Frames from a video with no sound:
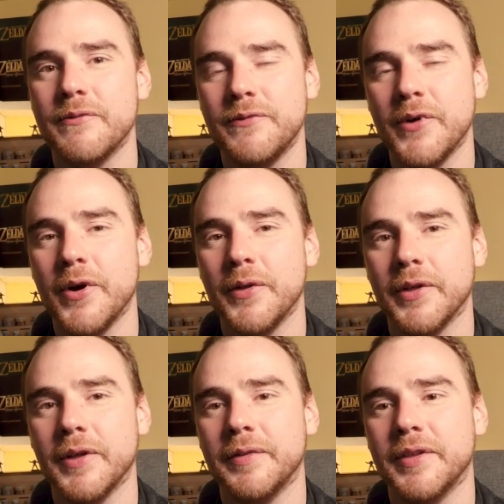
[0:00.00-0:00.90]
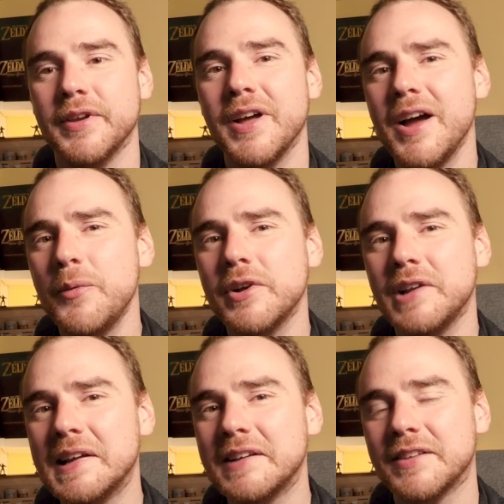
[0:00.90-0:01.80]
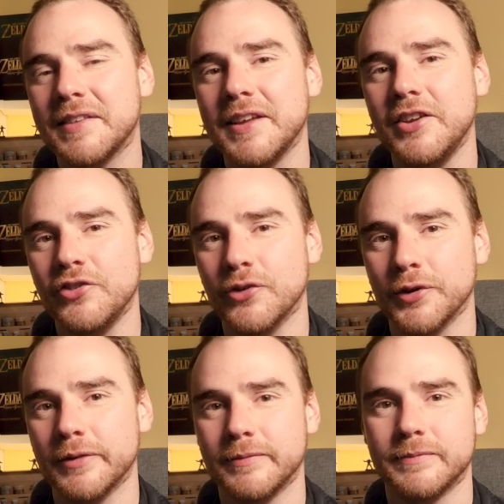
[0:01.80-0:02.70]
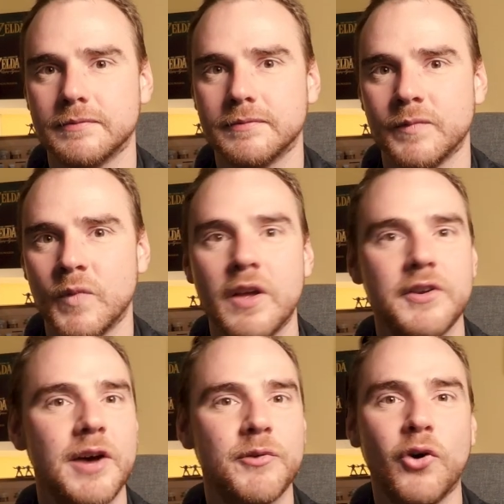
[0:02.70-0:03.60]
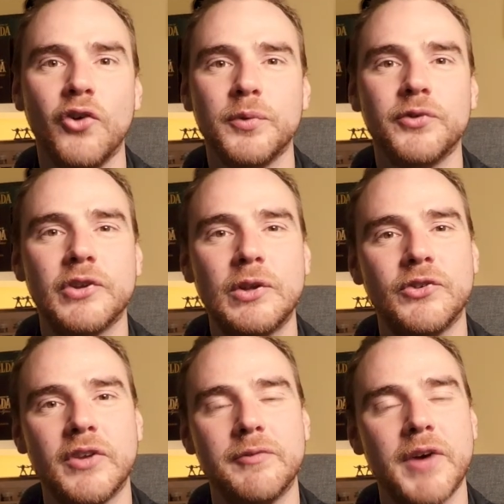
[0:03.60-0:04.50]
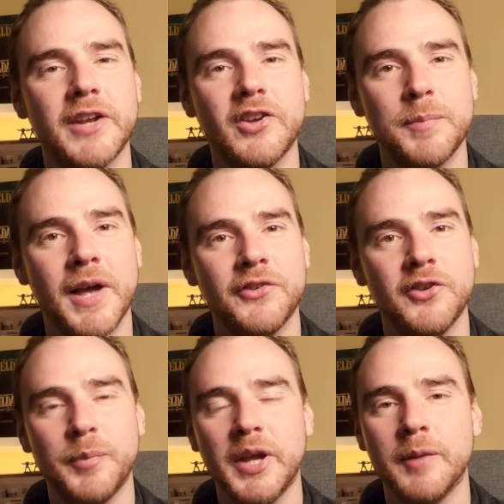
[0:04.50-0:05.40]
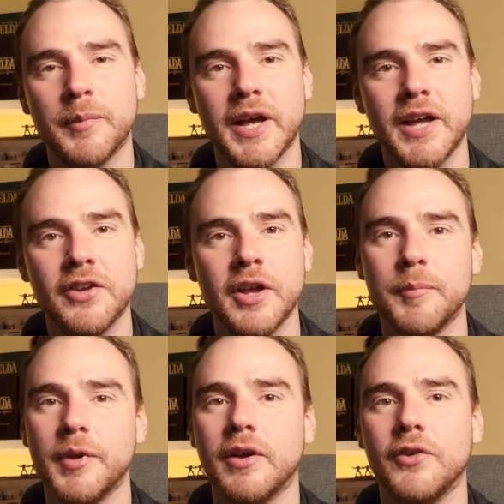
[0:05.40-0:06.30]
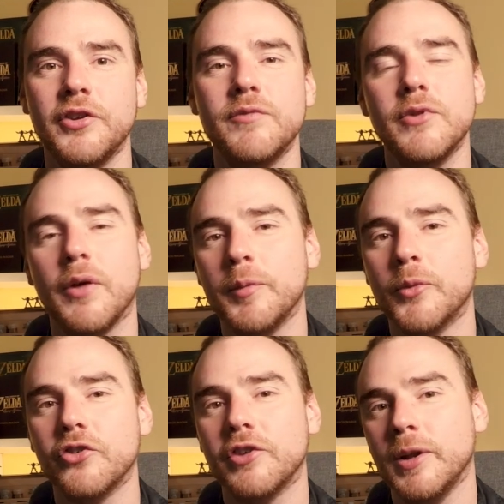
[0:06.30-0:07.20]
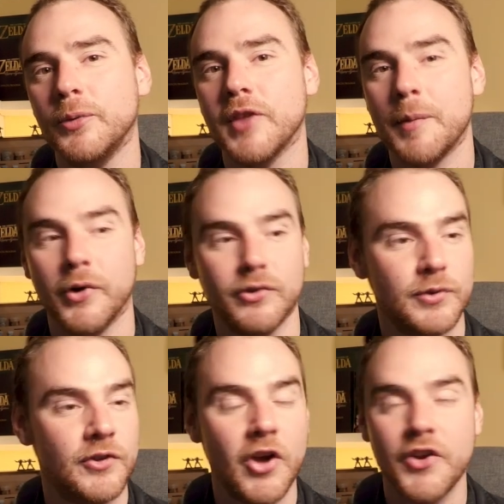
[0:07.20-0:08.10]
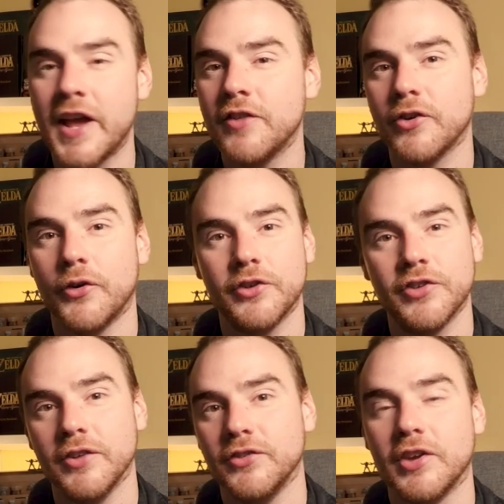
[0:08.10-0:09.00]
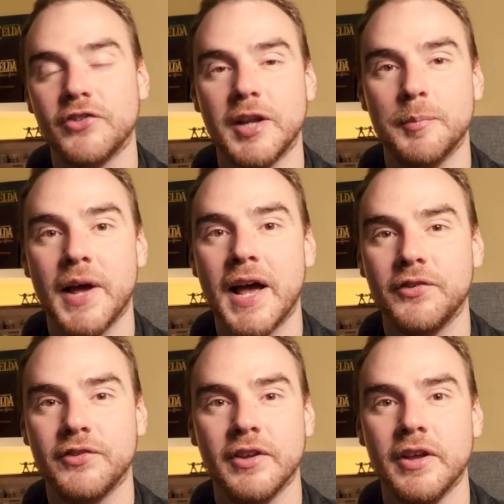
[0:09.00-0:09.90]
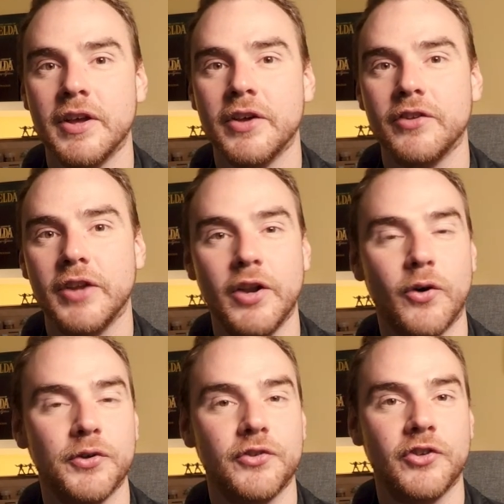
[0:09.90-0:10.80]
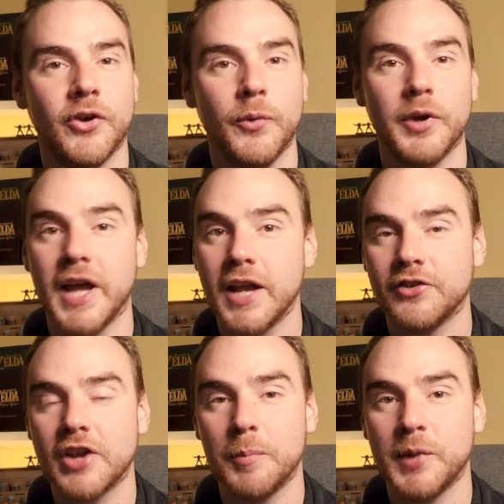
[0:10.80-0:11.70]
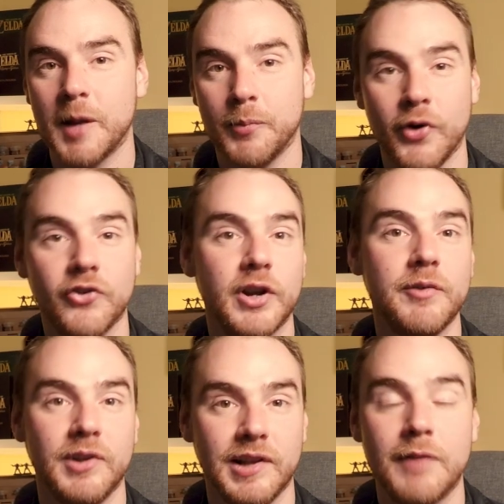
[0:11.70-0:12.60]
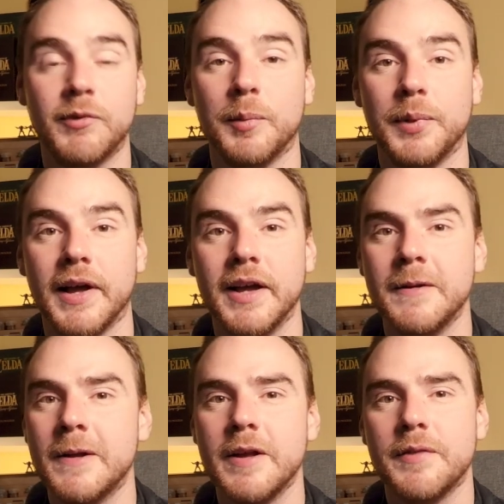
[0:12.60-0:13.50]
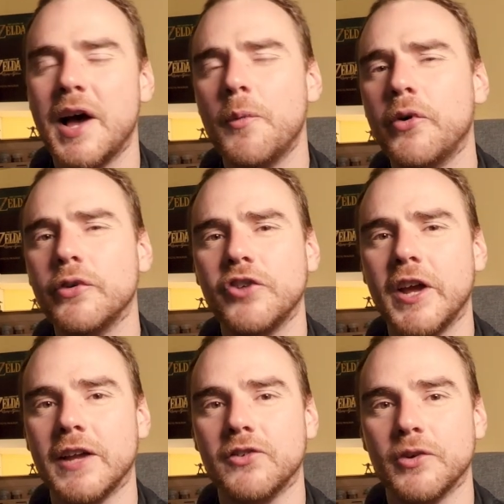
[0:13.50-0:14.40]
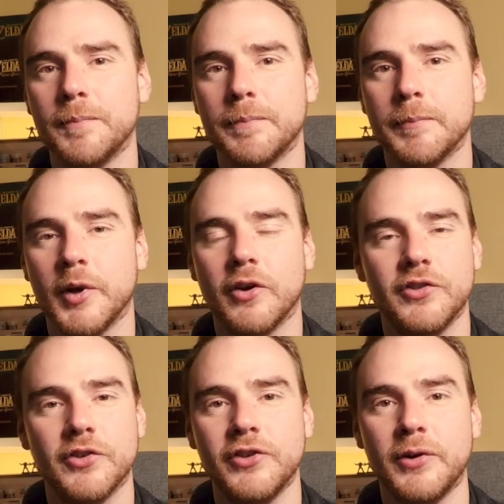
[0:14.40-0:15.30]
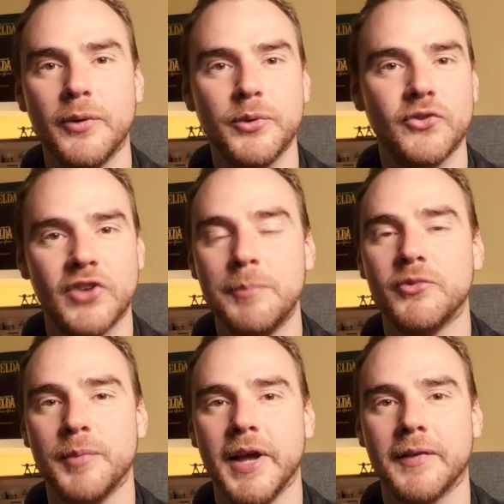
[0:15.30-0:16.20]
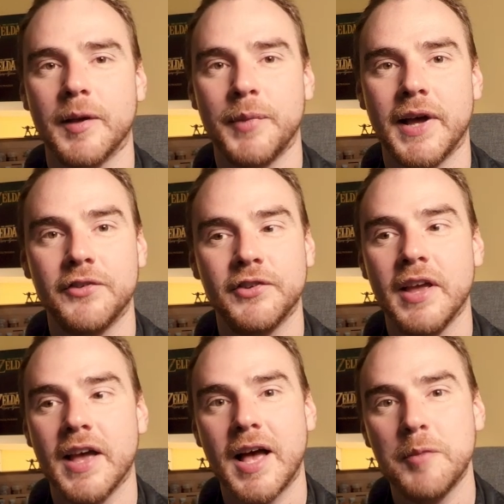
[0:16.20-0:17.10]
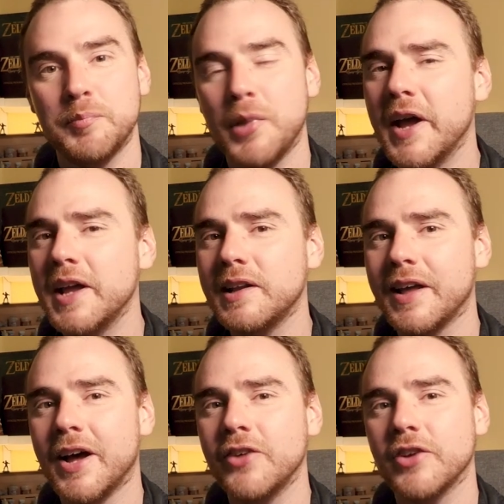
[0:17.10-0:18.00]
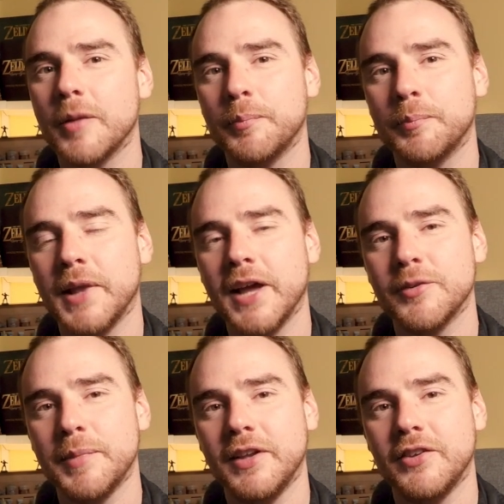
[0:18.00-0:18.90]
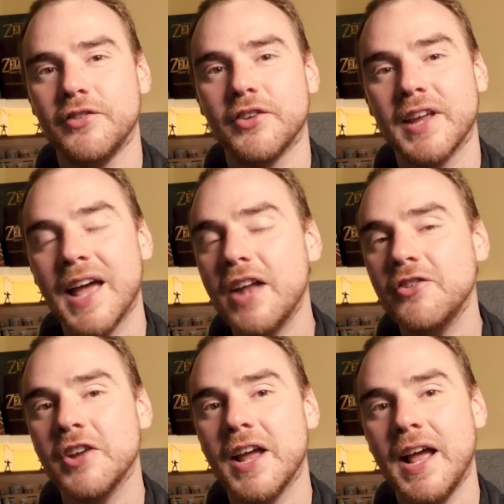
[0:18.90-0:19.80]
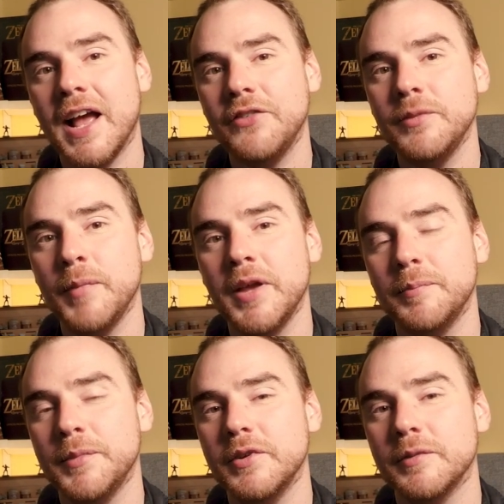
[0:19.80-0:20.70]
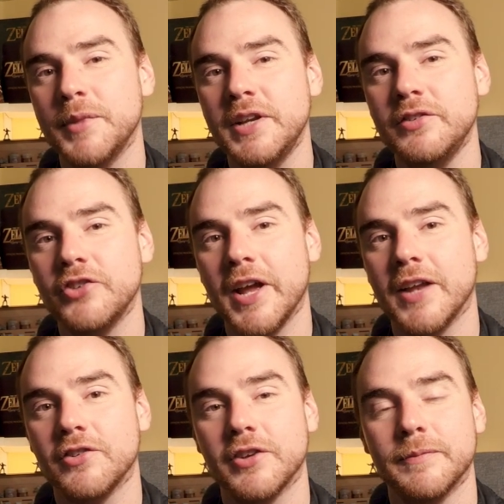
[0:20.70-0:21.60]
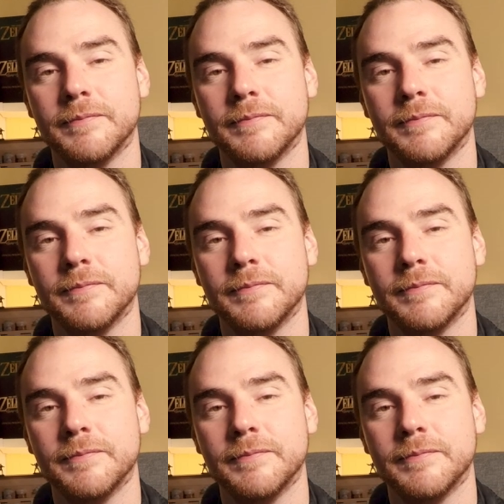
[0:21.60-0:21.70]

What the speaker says: further than I would like to think you should. Now, of course, we'll still see vanity passes being made because you've nothing much to lose at that point. So a turn 8 or a turn 16 pass in order to gain a star player point or even level a player, that won't change because you're still going to attempt to make that pass, and by and large, players' abilities to catch hasn't been changed.